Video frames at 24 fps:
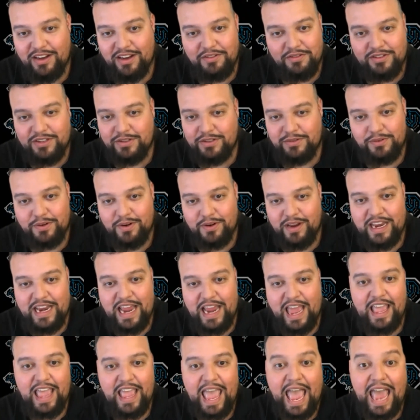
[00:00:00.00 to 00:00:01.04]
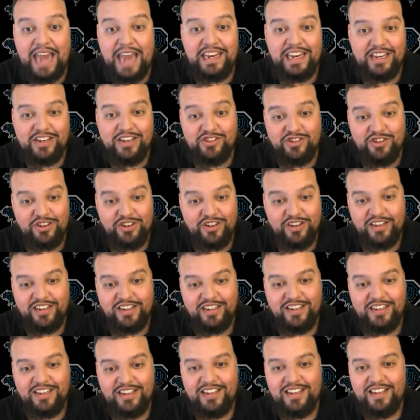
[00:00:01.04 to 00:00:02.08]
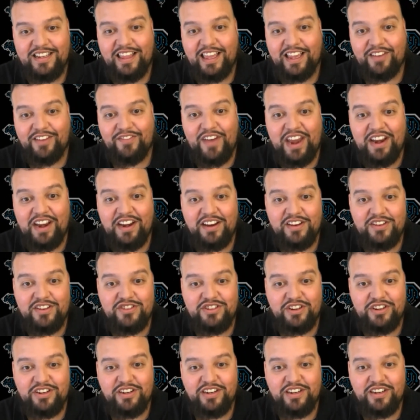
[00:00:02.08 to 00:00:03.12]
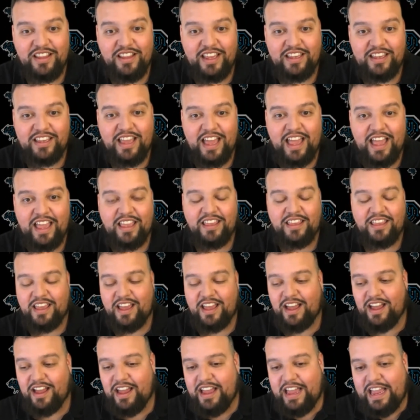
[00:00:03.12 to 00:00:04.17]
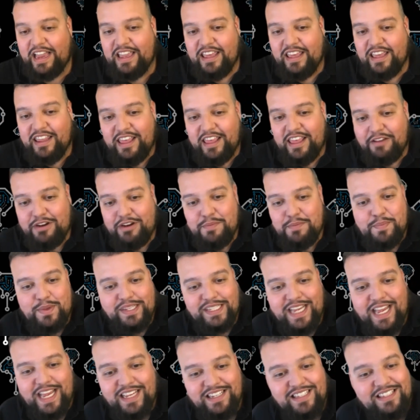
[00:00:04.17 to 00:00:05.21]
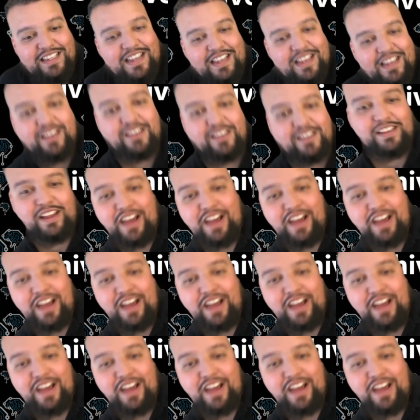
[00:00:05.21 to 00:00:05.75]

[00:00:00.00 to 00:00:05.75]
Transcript: couldn't just, and I had to insure it. Like if I didn't insure it, like I could get like repossessed, because